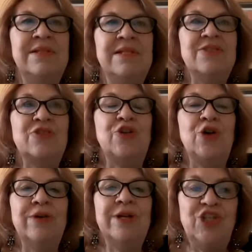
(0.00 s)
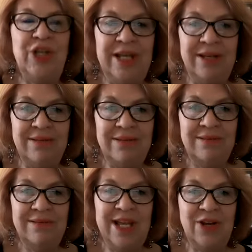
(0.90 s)
discouraging
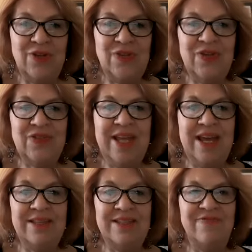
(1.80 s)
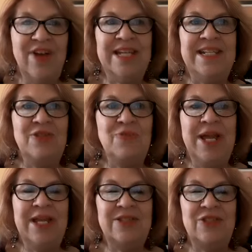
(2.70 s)
their success, finding
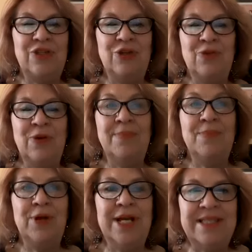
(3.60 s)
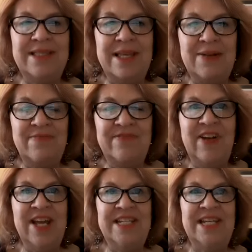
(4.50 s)
ways to oppress them,
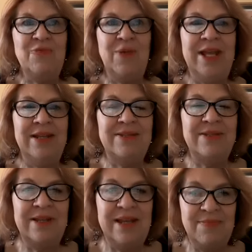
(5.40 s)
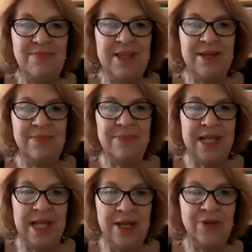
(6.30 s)
finding ways to keep them
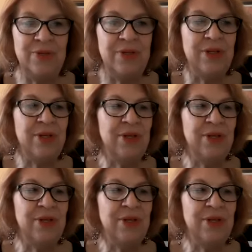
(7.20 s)
down,